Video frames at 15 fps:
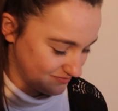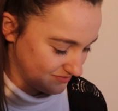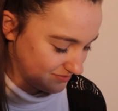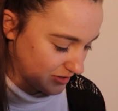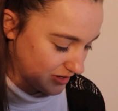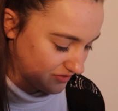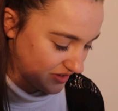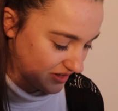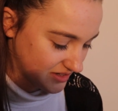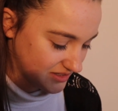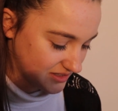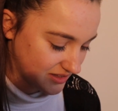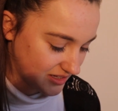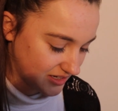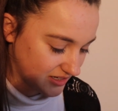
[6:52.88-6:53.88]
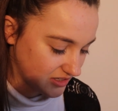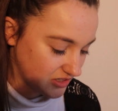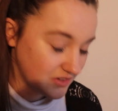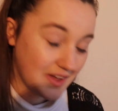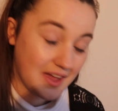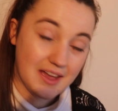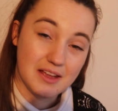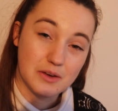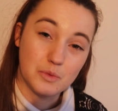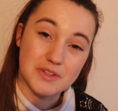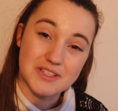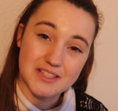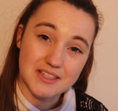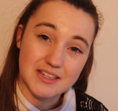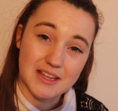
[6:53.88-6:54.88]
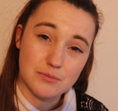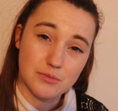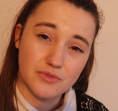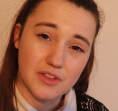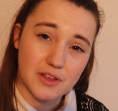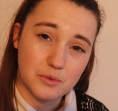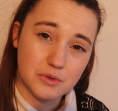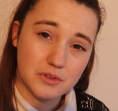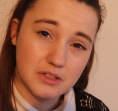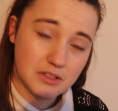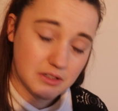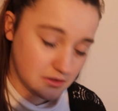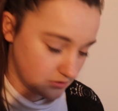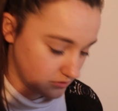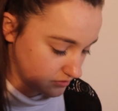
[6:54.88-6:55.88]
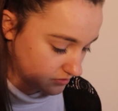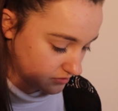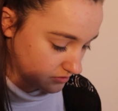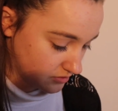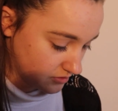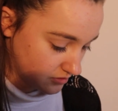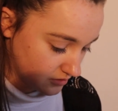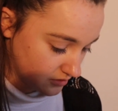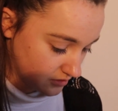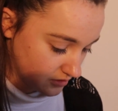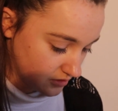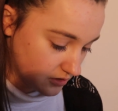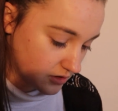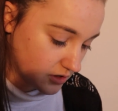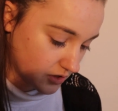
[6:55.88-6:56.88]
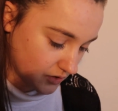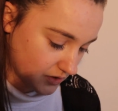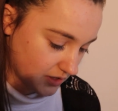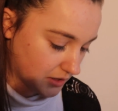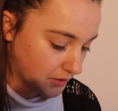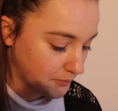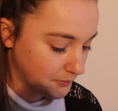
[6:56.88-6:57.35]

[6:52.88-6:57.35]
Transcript: Perfect, thank you. And what's the name of that one? Okay.